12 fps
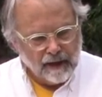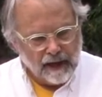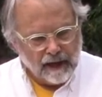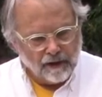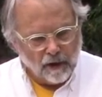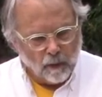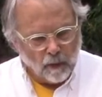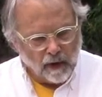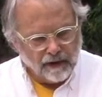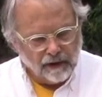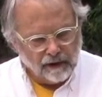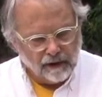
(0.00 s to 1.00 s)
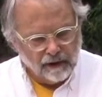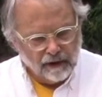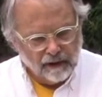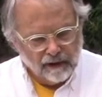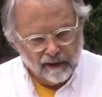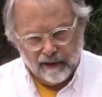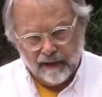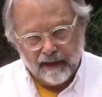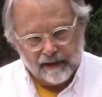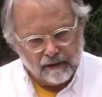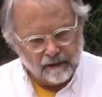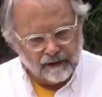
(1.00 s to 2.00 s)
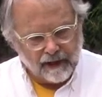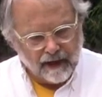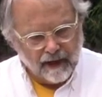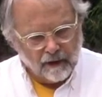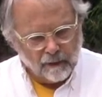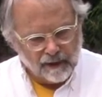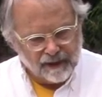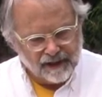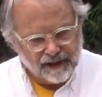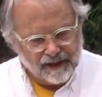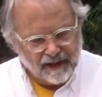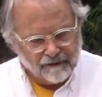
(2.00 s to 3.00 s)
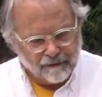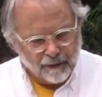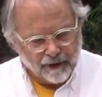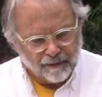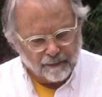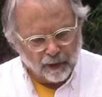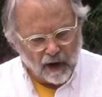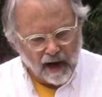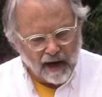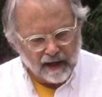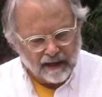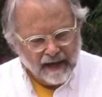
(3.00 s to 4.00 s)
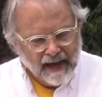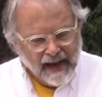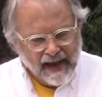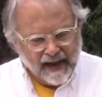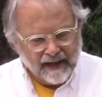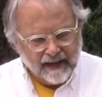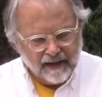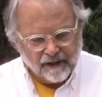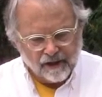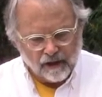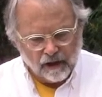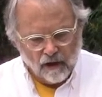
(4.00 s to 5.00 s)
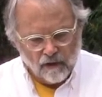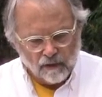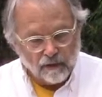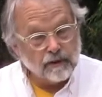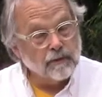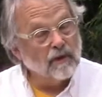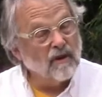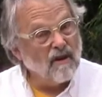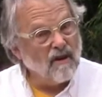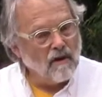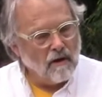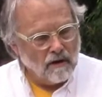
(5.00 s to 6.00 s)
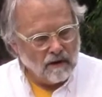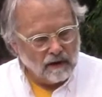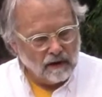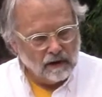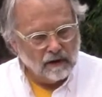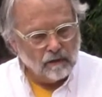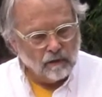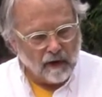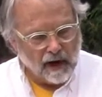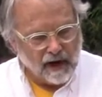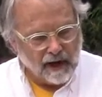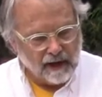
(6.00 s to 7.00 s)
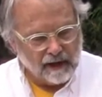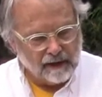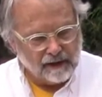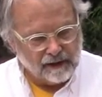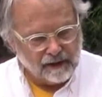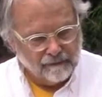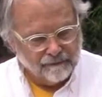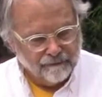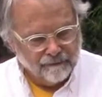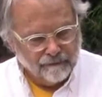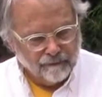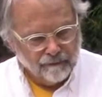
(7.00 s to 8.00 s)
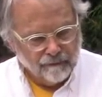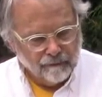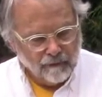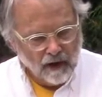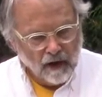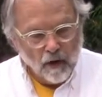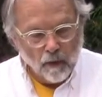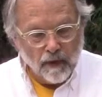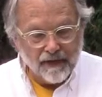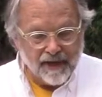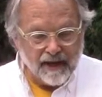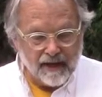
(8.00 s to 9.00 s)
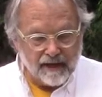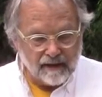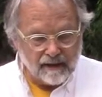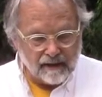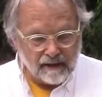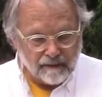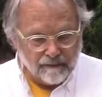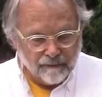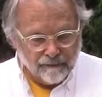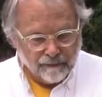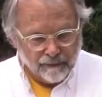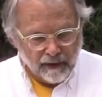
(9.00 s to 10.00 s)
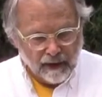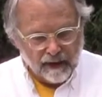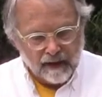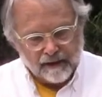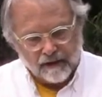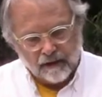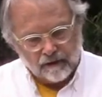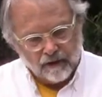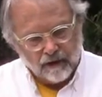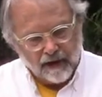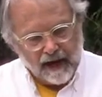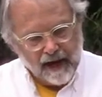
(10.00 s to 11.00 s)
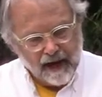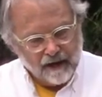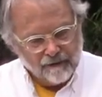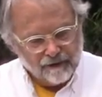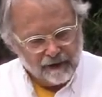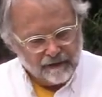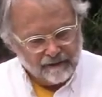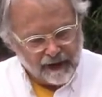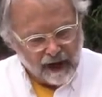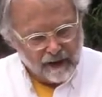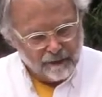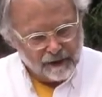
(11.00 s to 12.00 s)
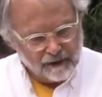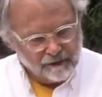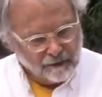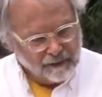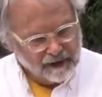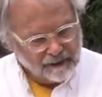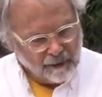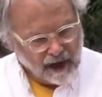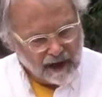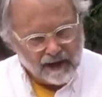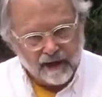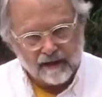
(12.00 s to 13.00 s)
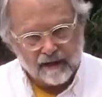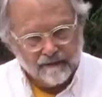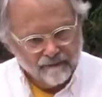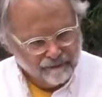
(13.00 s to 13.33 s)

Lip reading: And no wonder. Getzel's hair was stiff with brine, and his clothes were all rags. With these, Getzel took a handful of diamonds from his pocket.